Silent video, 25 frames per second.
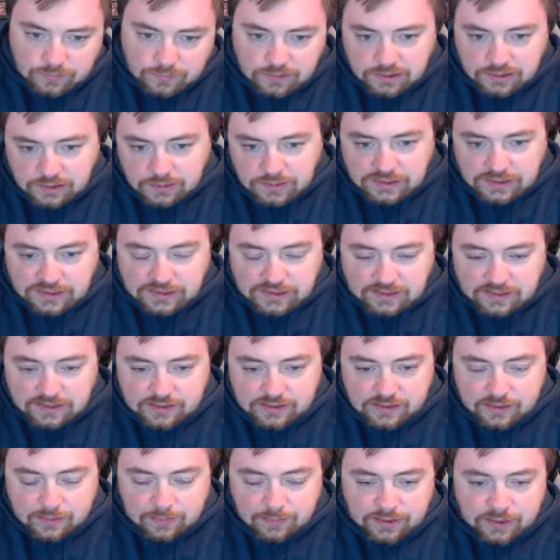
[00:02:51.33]
is this
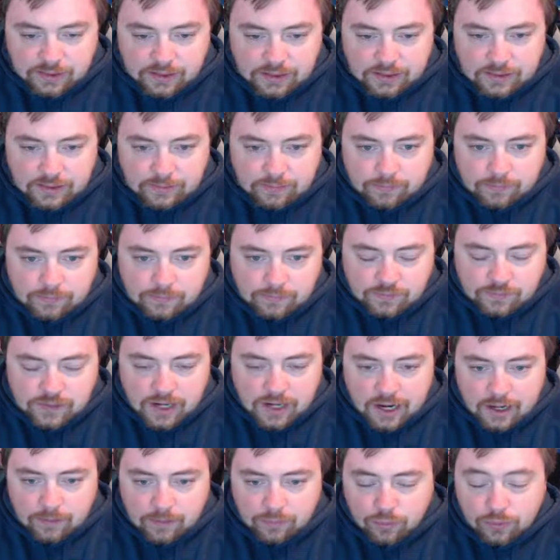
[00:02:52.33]
going to be
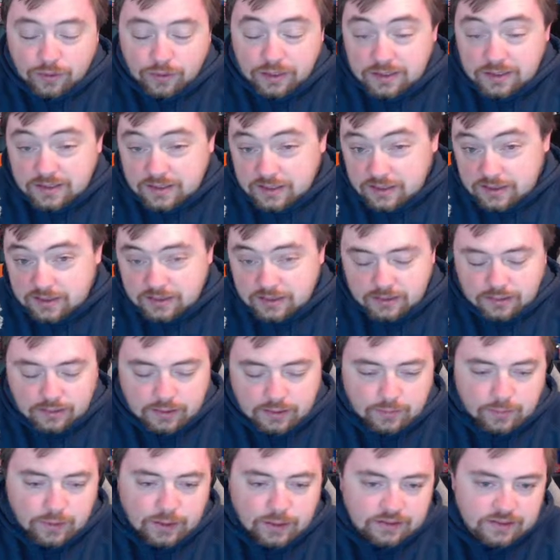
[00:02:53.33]
viable
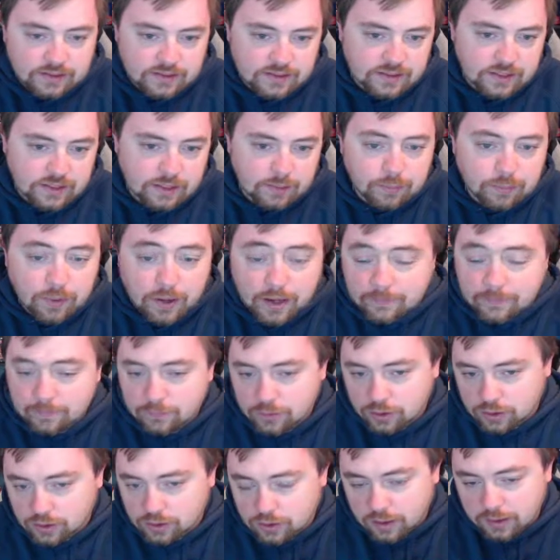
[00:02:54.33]
consistently? We'll have to see.
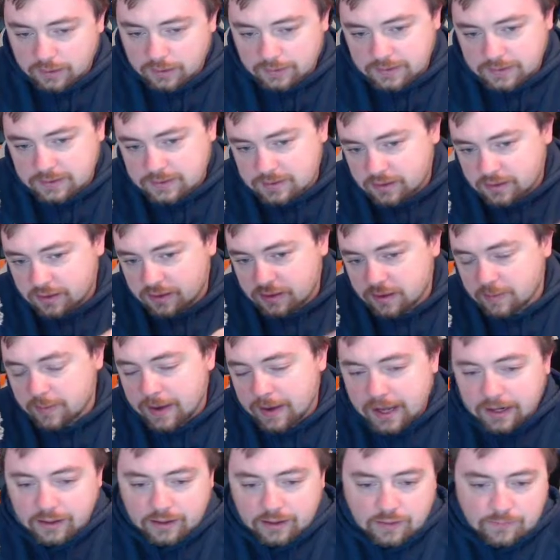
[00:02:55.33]
But regardless, the
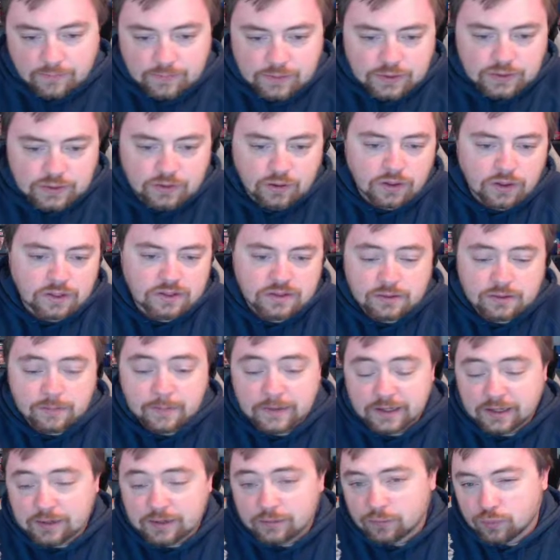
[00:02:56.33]
thematic of it is
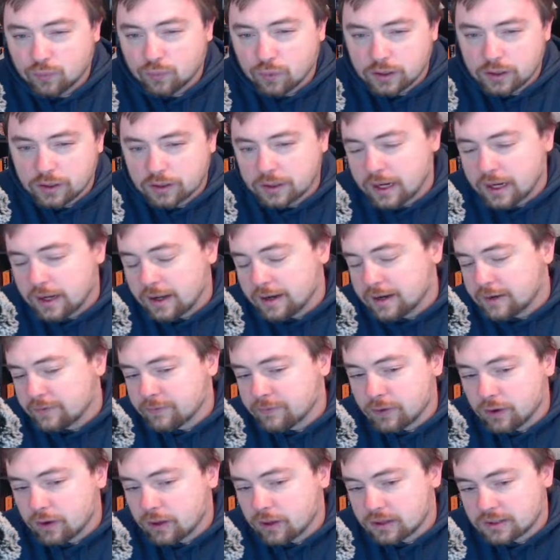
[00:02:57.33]
awesome. It gives Warrior kind of
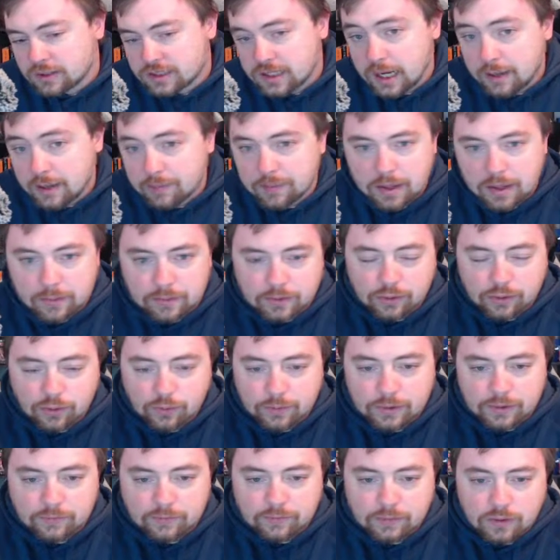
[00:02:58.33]
different archetype, maybe a
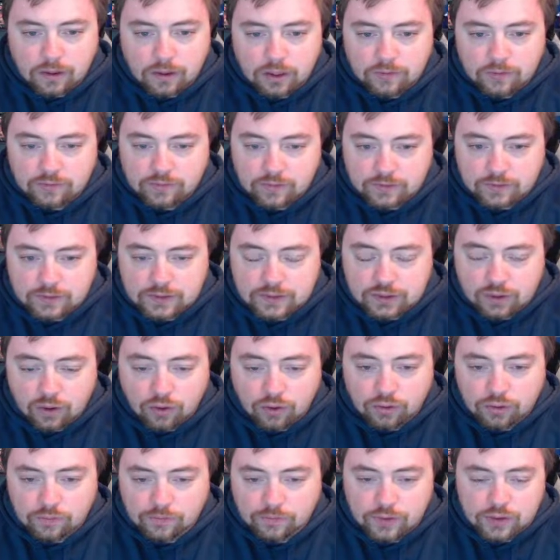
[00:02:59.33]
little bit of a
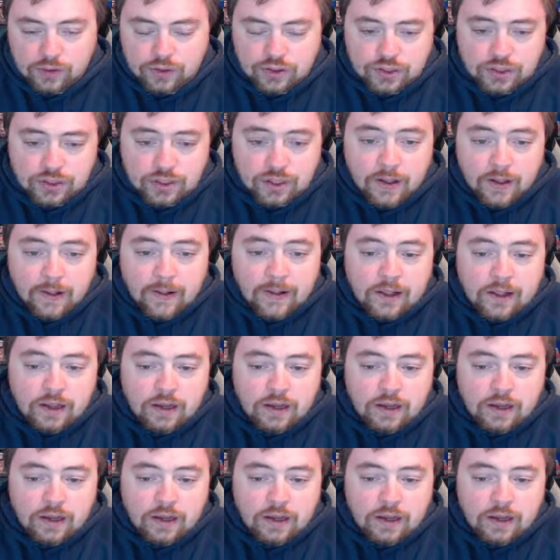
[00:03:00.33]
taller version